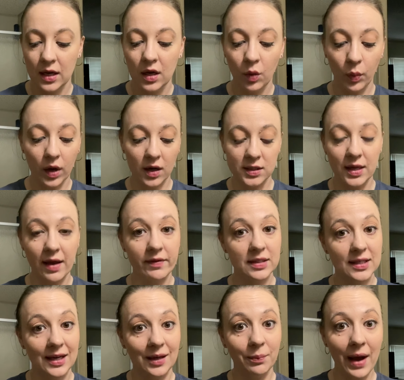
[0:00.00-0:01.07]
We also have a
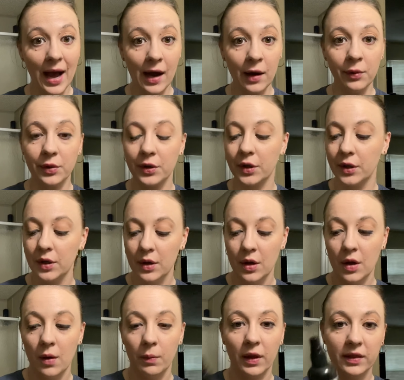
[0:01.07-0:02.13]
setting powder,
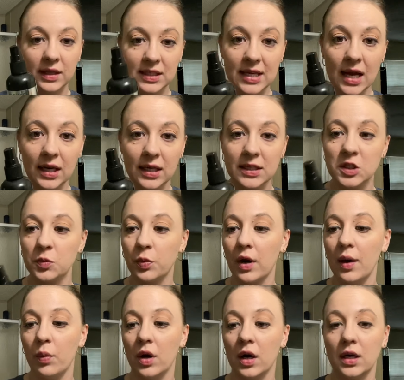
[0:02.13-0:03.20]
but the setting
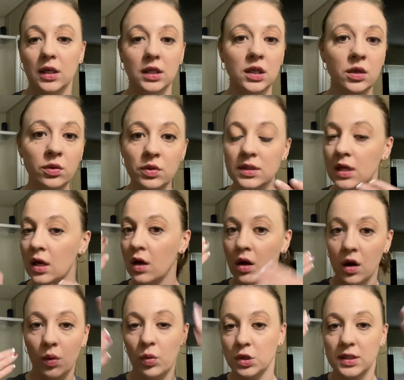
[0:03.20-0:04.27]
spray we're going to use,
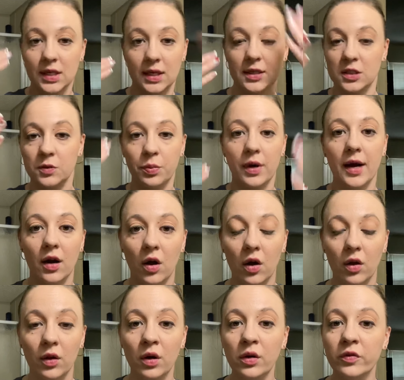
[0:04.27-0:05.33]
we're just going to spray it
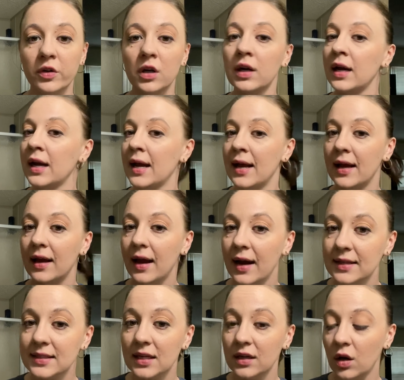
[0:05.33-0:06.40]
all over, and
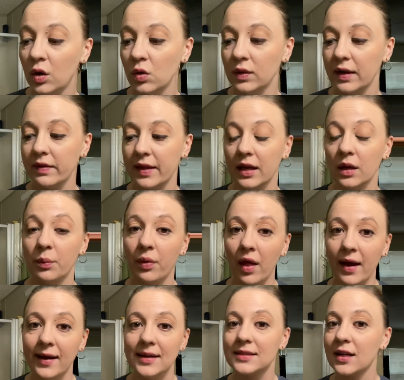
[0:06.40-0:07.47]
it's going to hold everything in
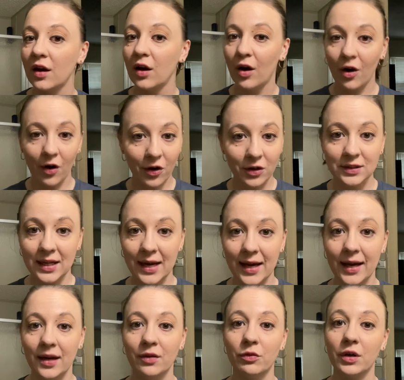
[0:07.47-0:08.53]
place all
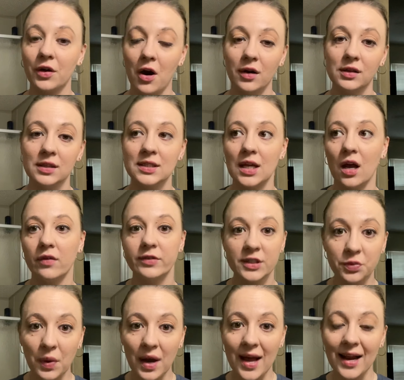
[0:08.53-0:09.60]
day, regardless of
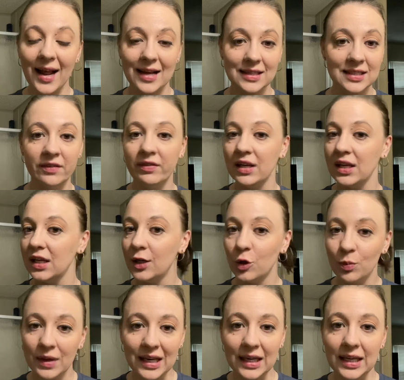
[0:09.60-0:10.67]
sweat, activity,
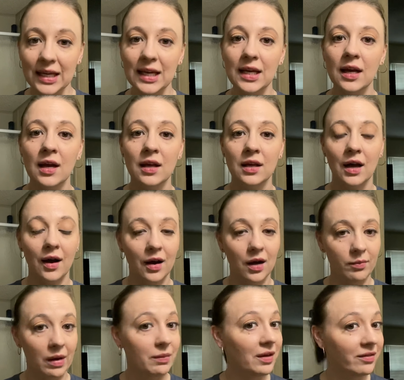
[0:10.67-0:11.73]
humidity,
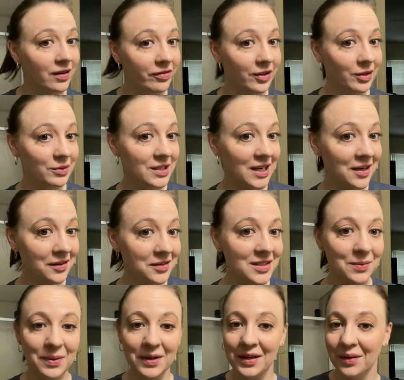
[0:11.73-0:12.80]
maybe even a few tears,
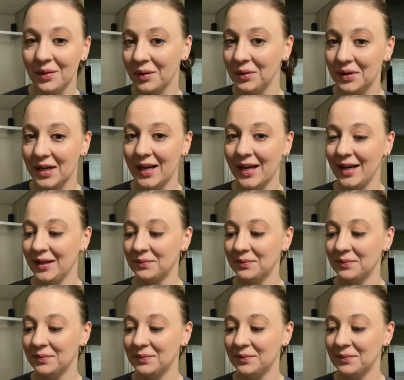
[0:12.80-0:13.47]
depending on your day.